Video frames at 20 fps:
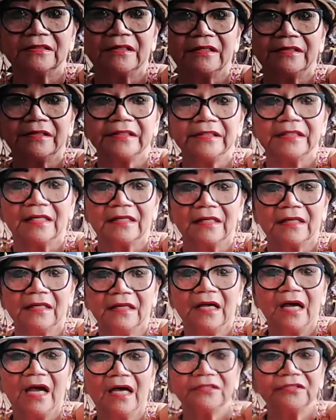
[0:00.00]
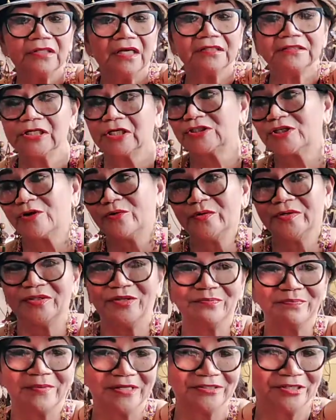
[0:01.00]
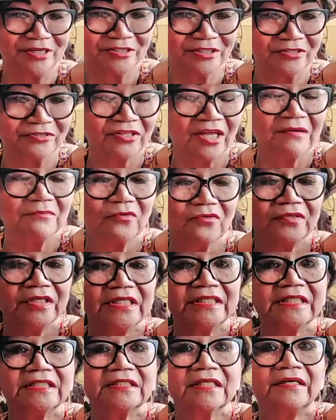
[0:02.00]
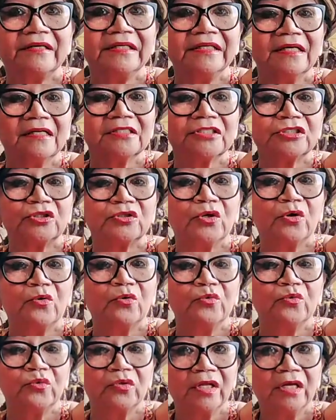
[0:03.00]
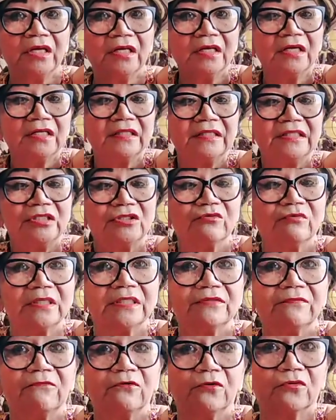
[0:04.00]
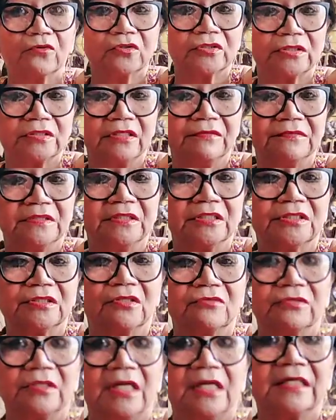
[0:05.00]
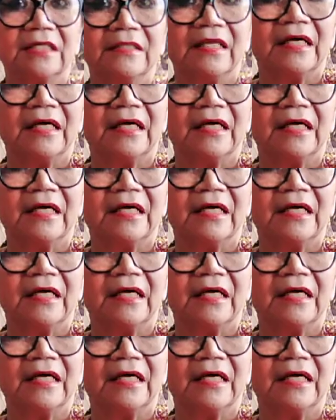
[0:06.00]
a real, I just saw it in my dressing table. This is a real stone. This one, focus, this stone, darling,